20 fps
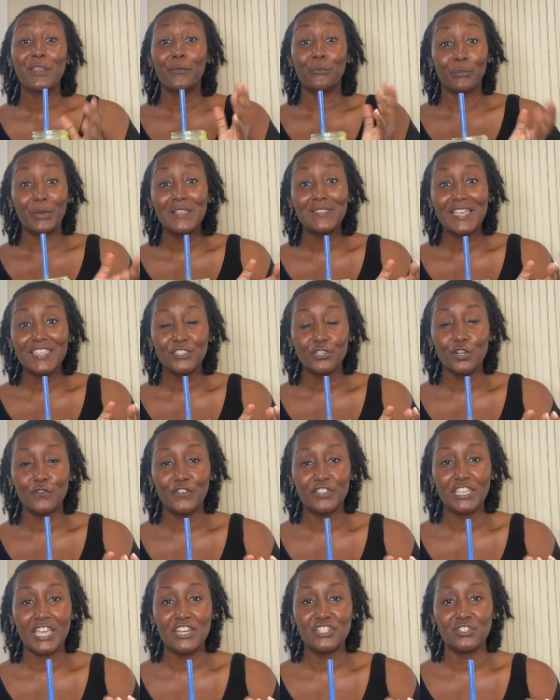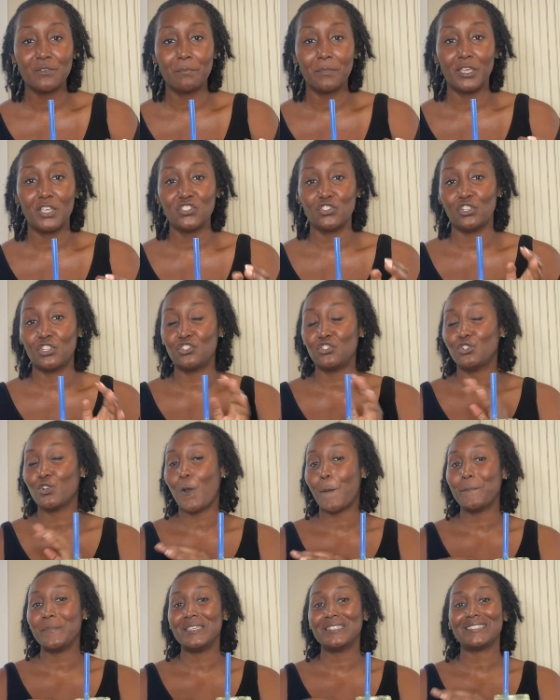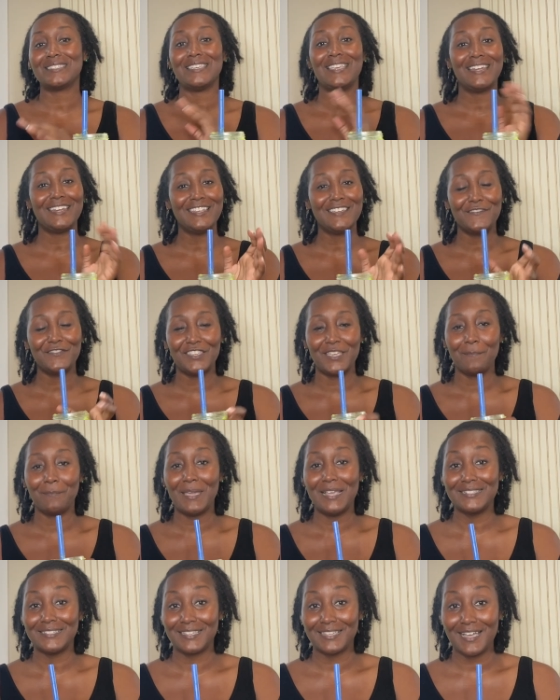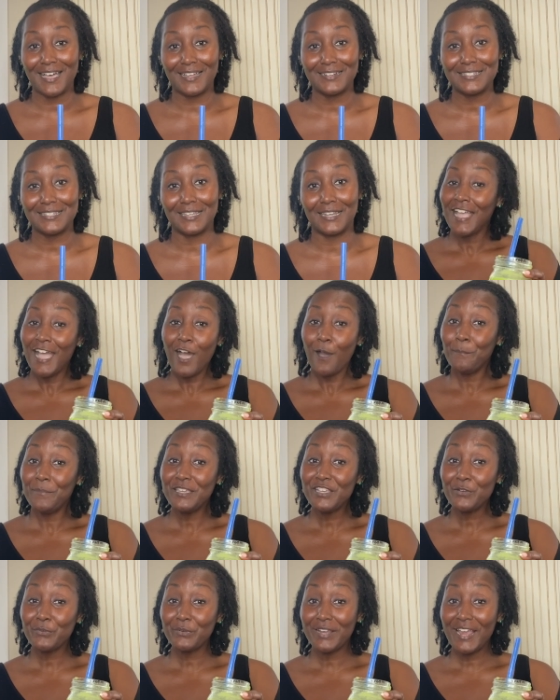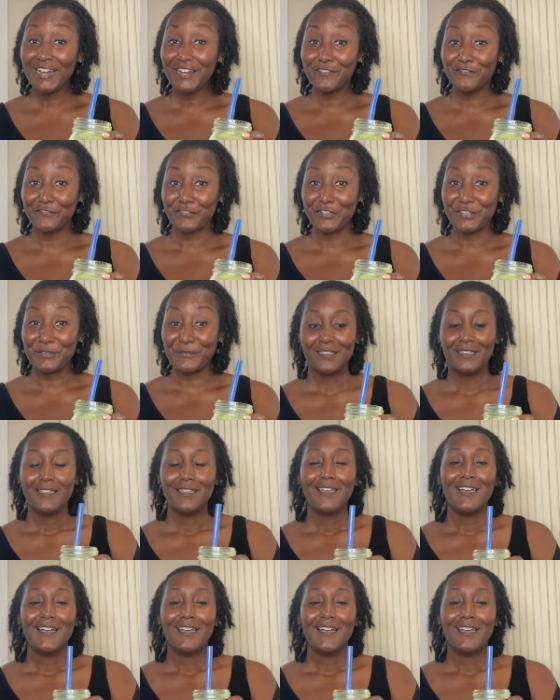ring that notification bell so that you don't miss any of the amazing content I'll be creating for you.